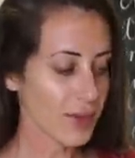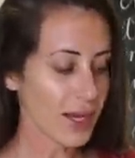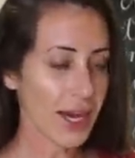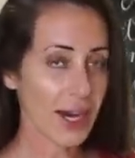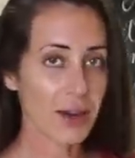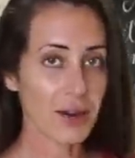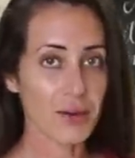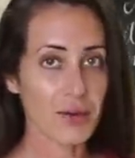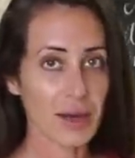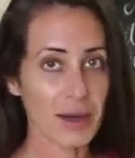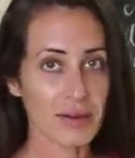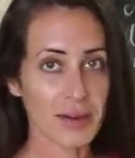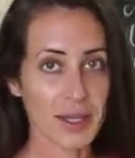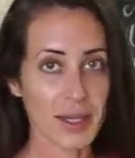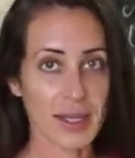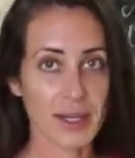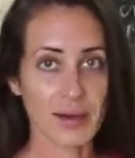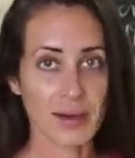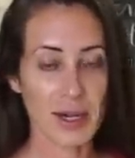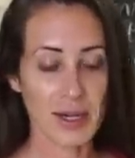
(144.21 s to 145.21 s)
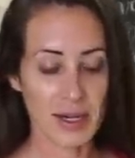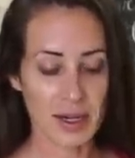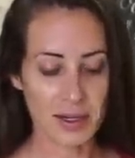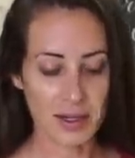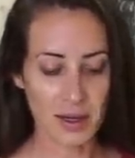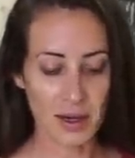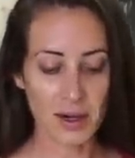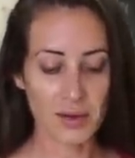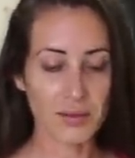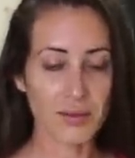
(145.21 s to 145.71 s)
out of everything right
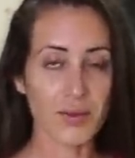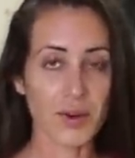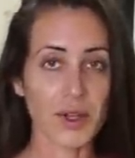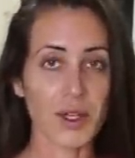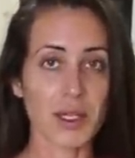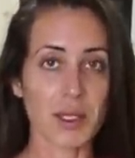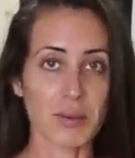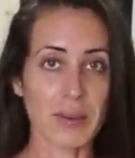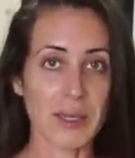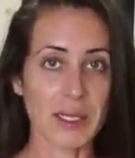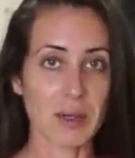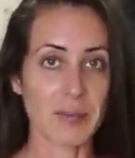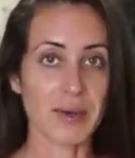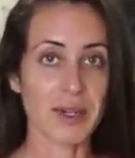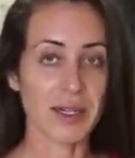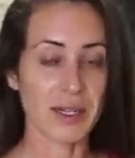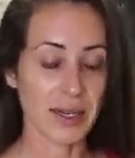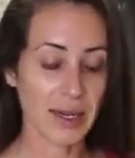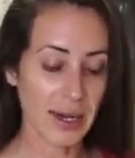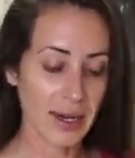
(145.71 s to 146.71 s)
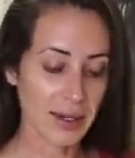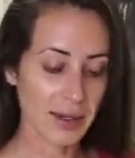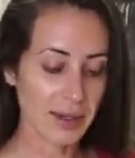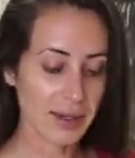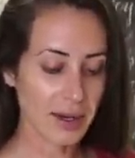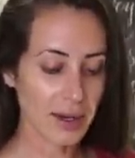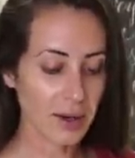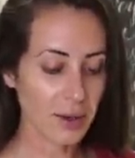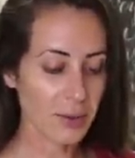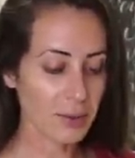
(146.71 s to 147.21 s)
now for this recipe today.
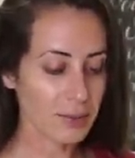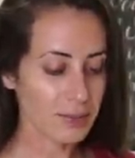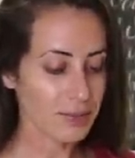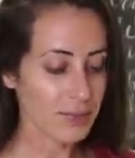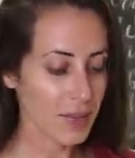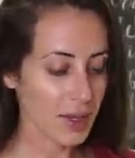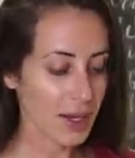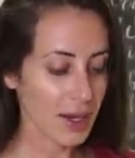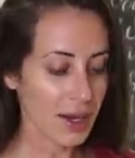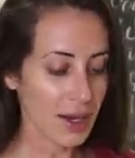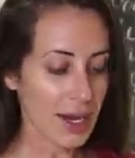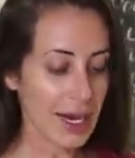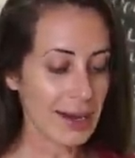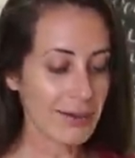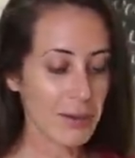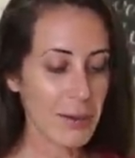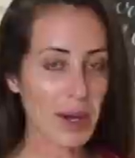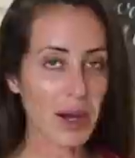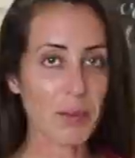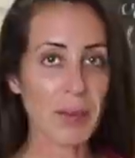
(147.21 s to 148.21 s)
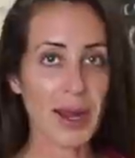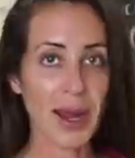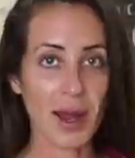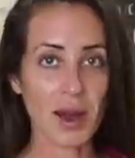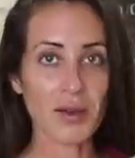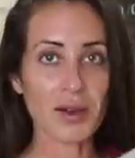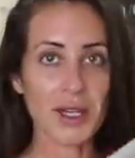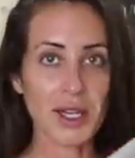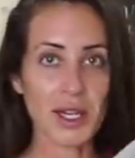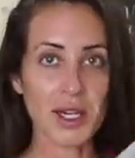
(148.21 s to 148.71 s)
So I have about a
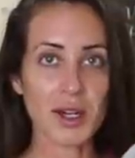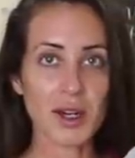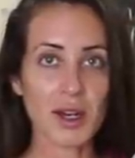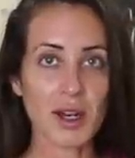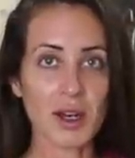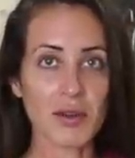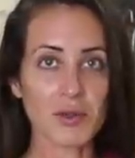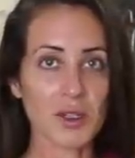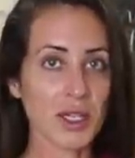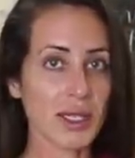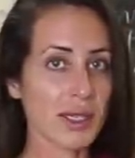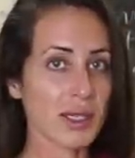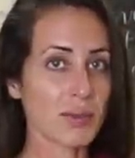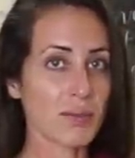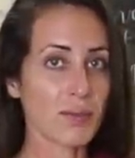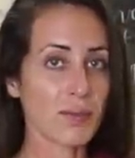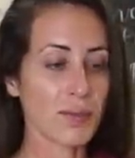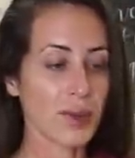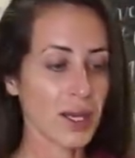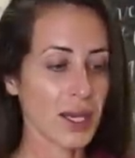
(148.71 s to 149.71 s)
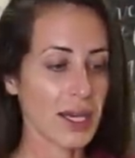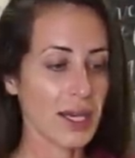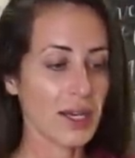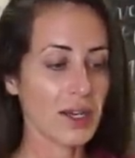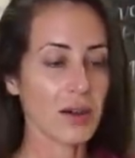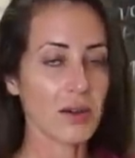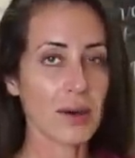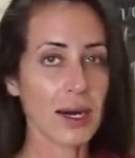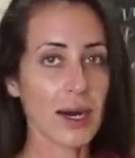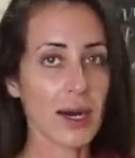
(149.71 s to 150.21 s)
pound here of just plain
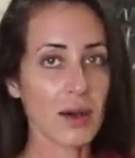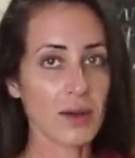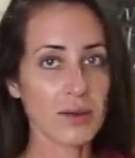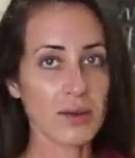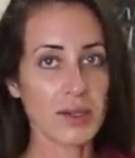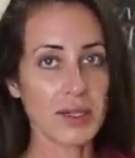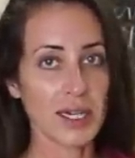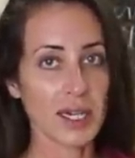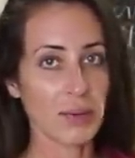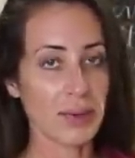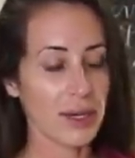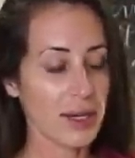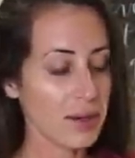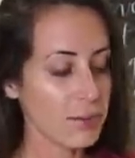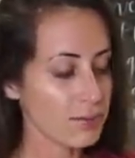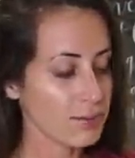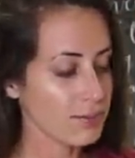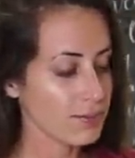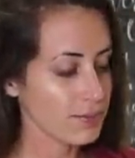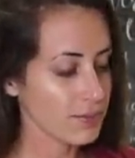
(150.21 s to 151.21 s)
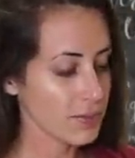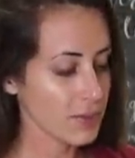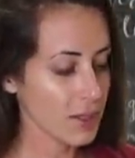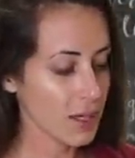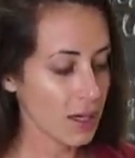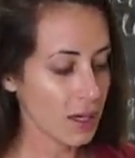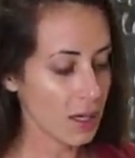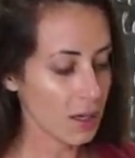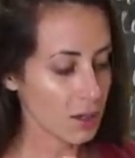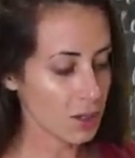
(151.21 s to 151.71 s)
ground deer meat.
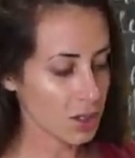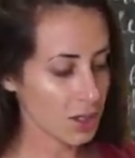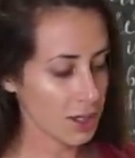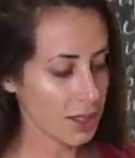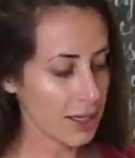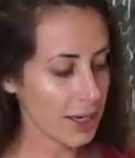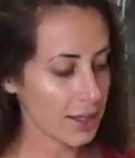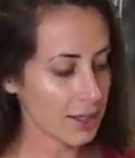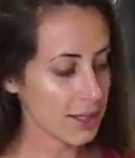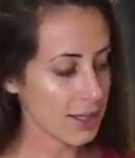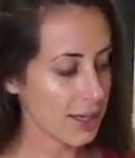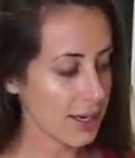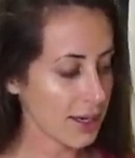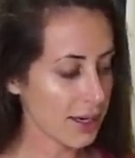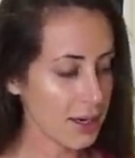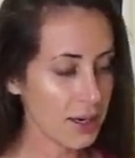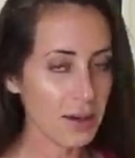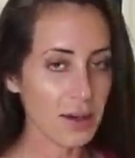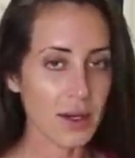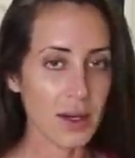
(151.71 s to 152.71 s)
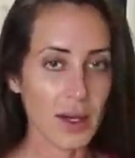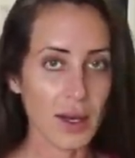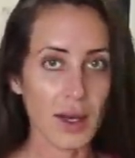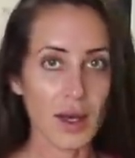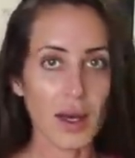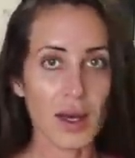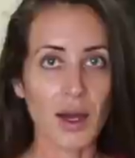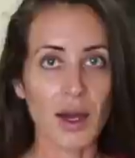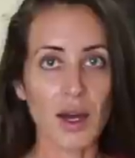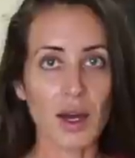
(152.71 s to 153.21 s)
I'll show you that in a second.
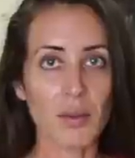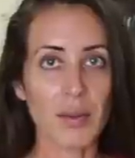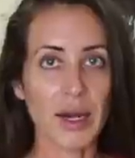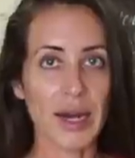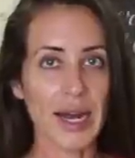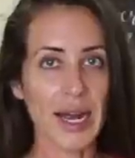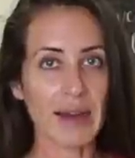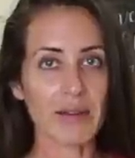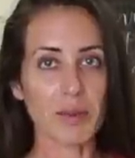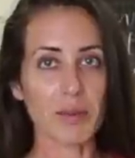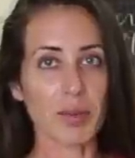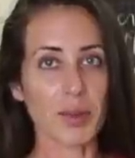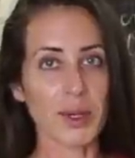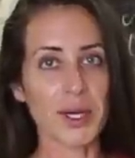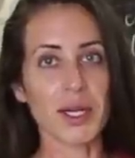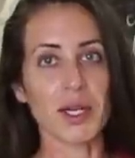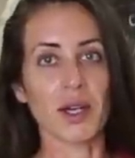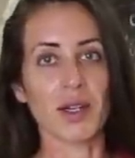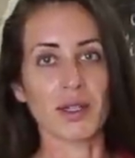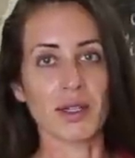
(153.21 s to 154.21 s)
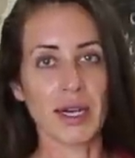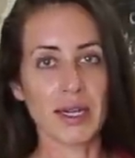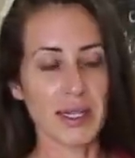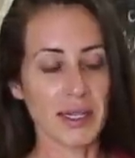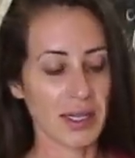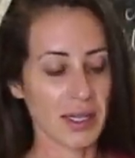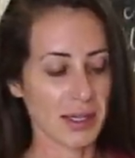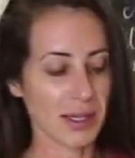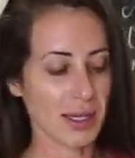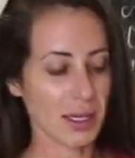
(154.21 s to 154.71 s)
Uh, but I have it pre-cooked. I
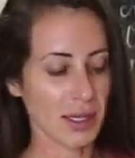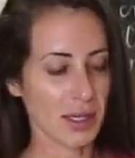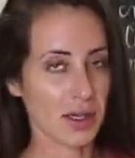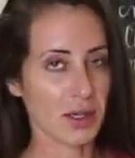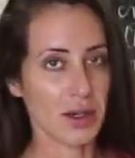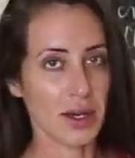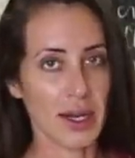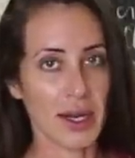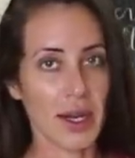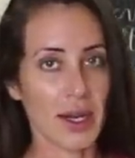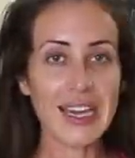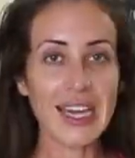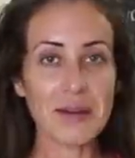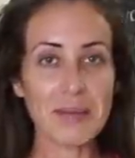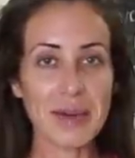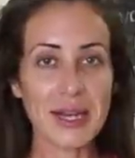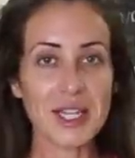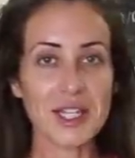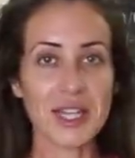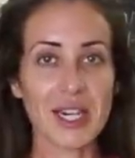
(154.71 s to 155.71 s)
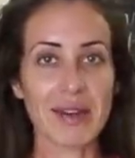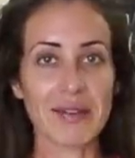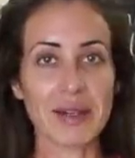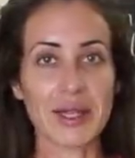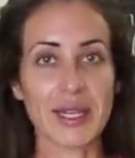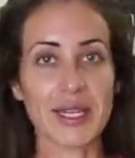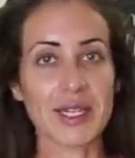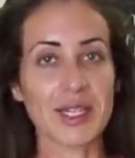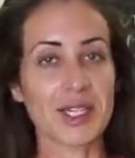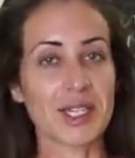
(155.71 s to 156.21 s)
did this yesterday. And make sure
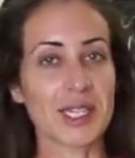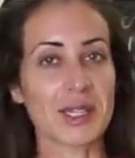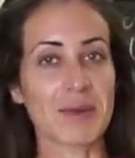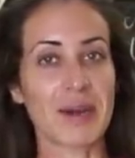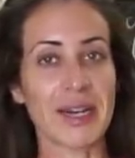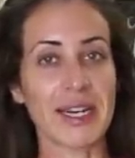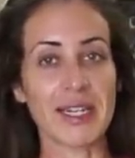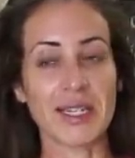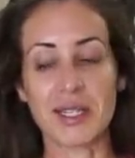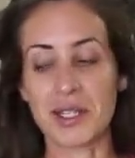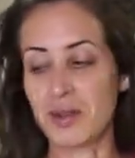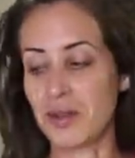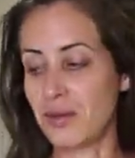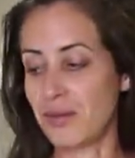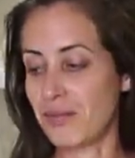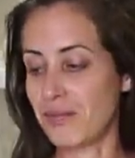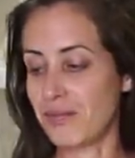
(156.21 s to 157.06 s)
everything's just ready to